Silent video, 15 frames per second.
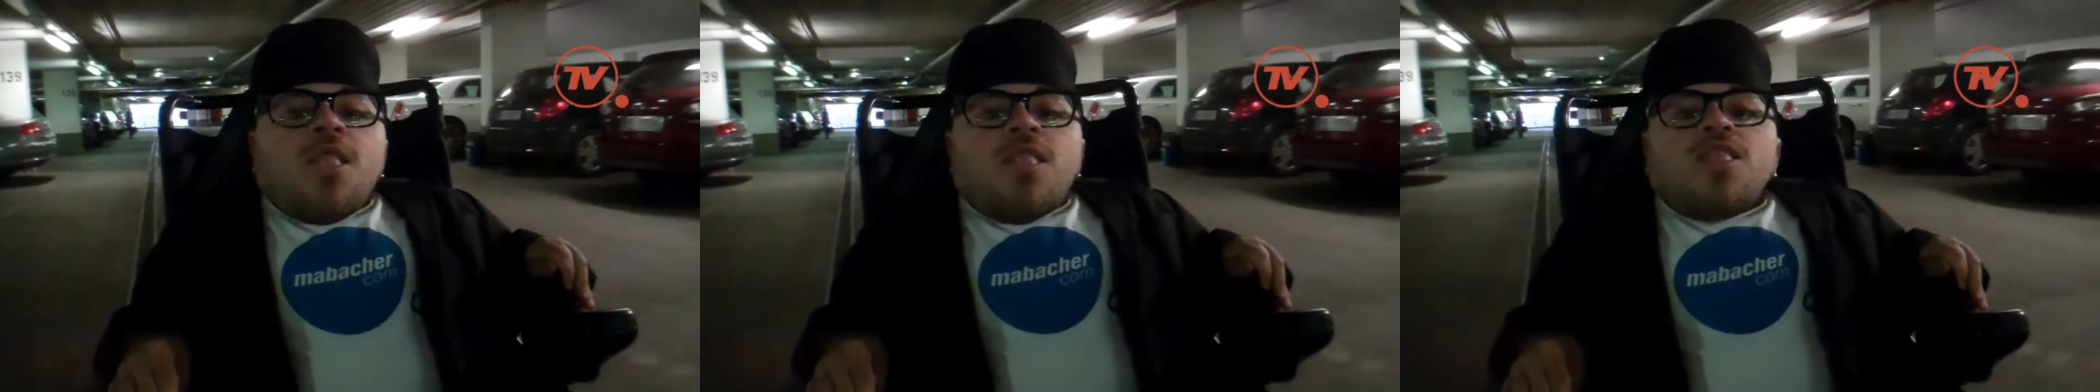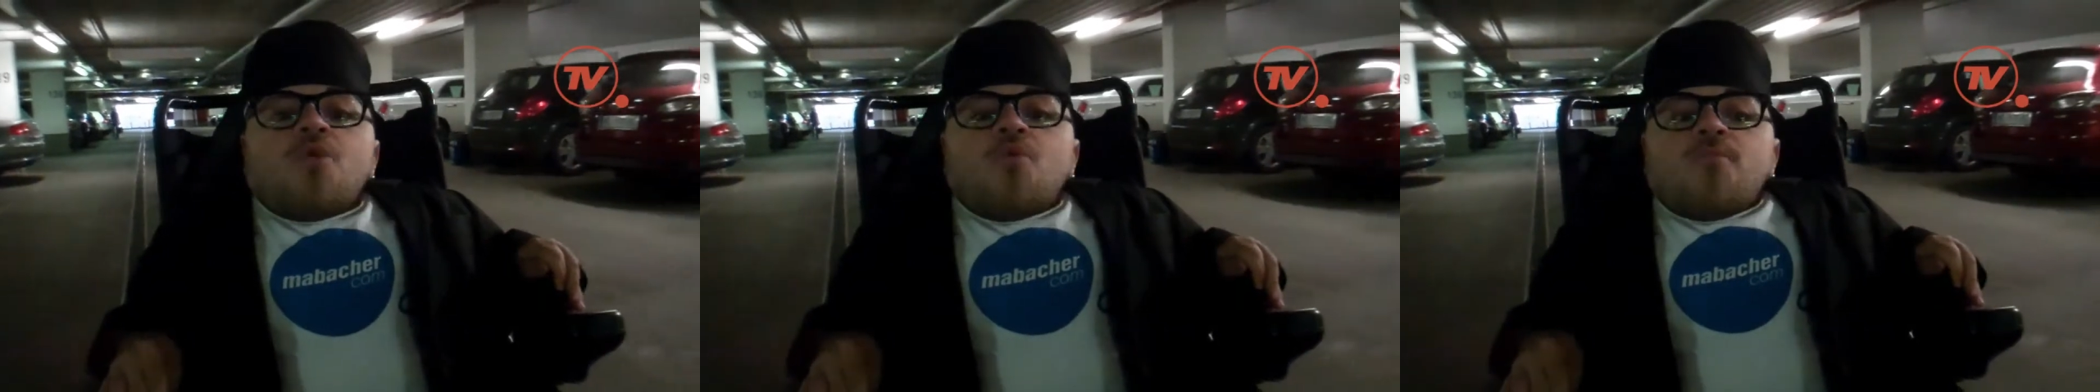
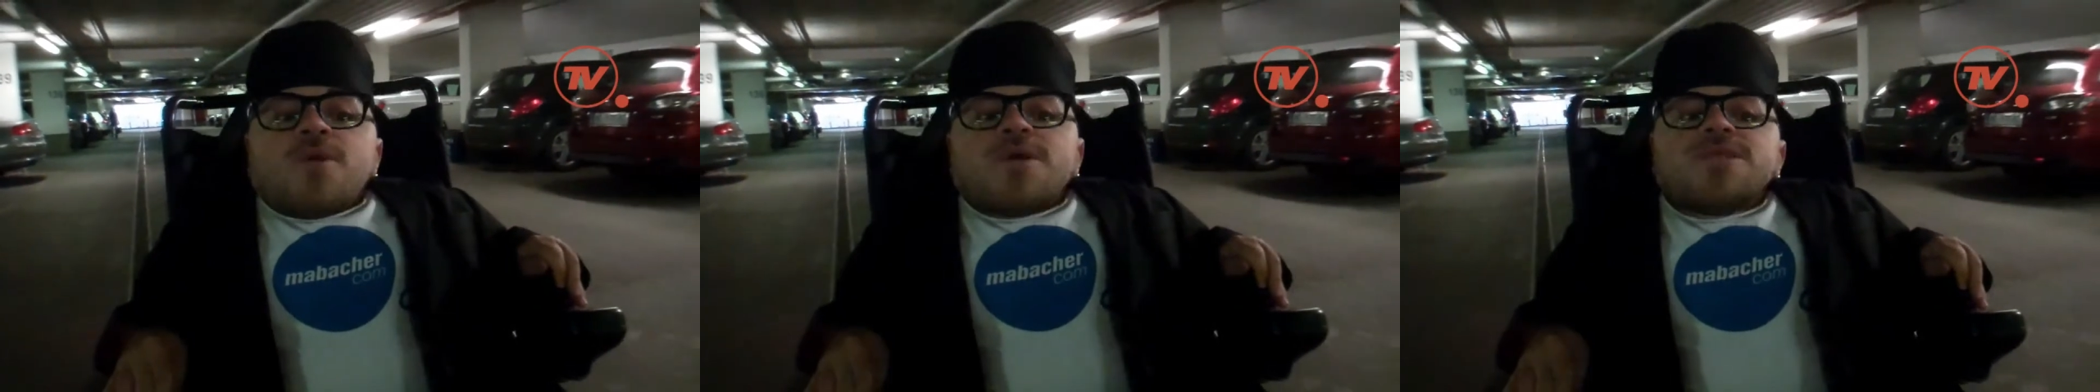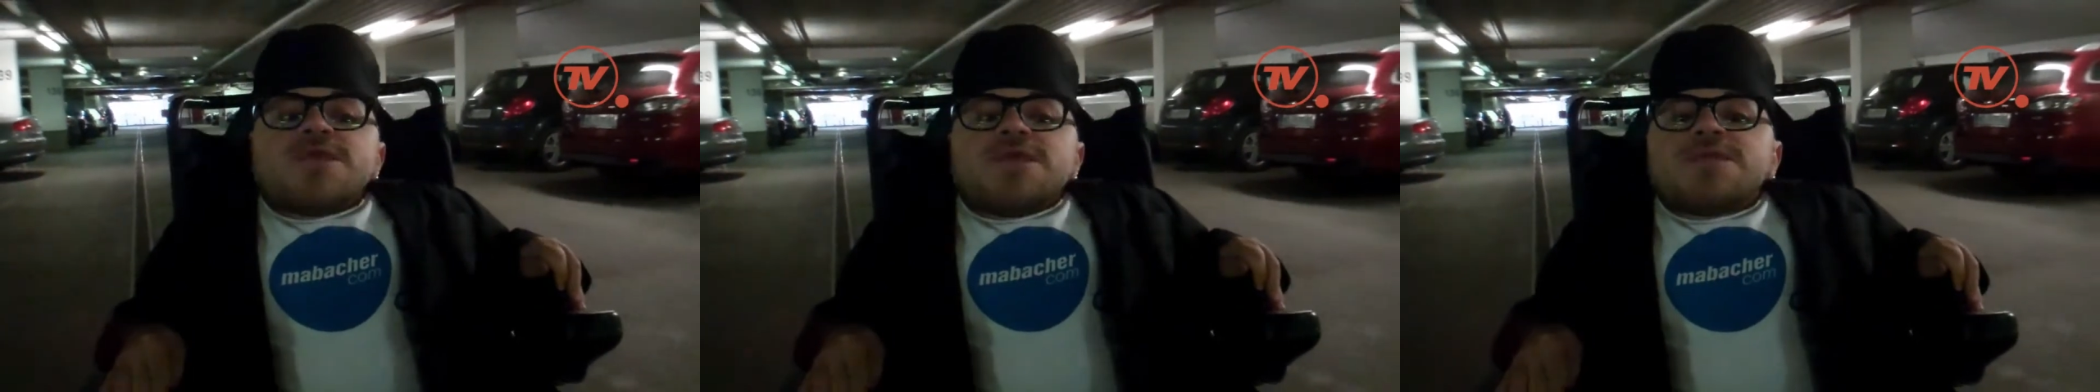
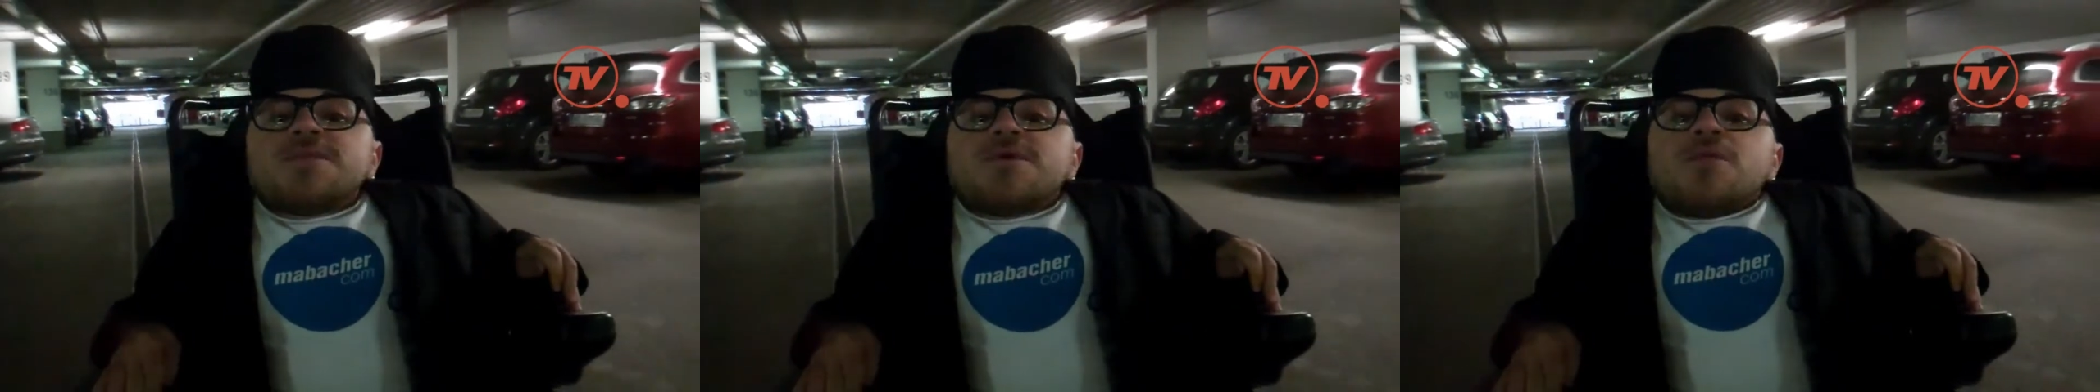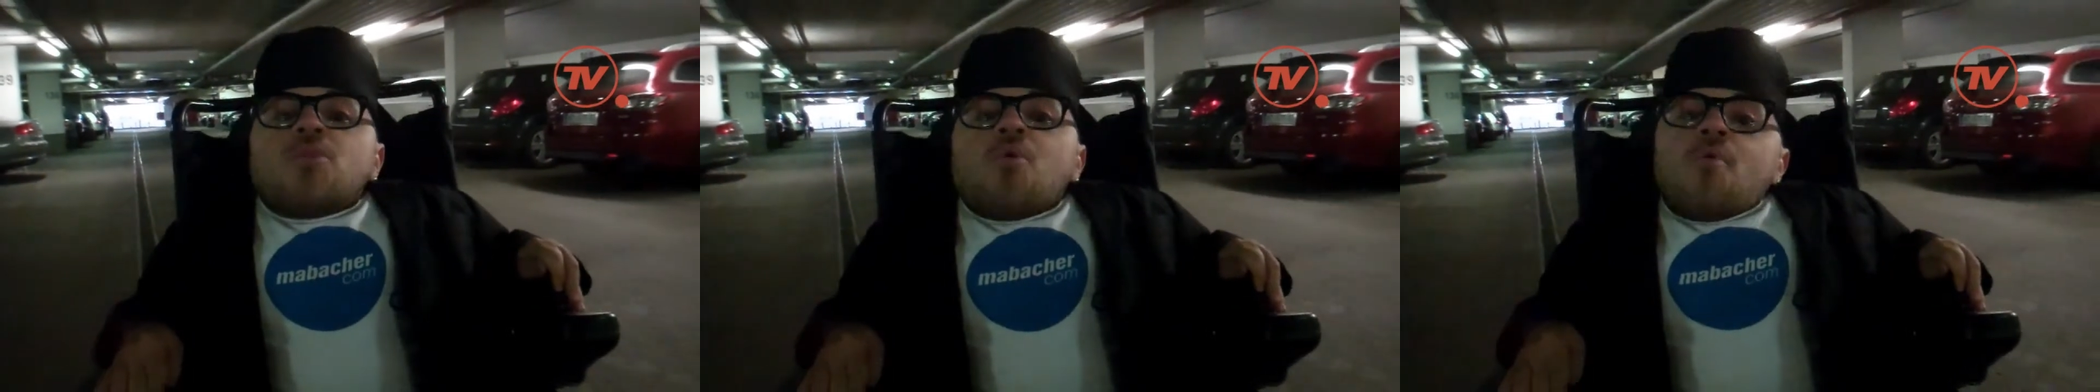Nobody in
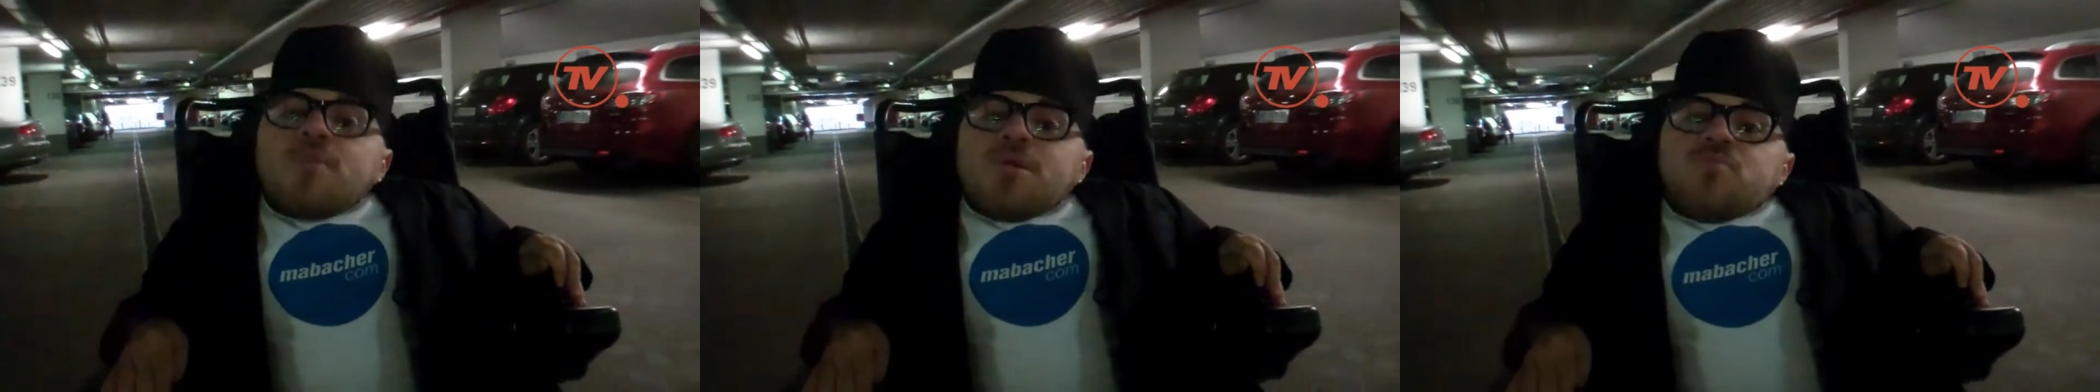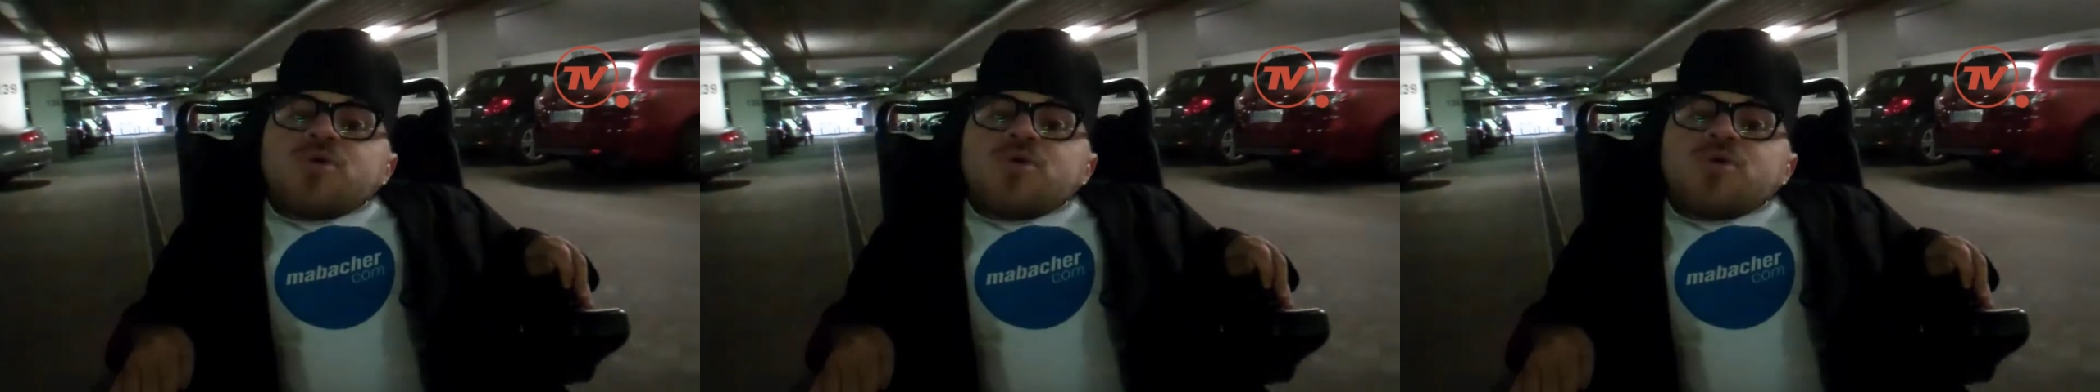a normal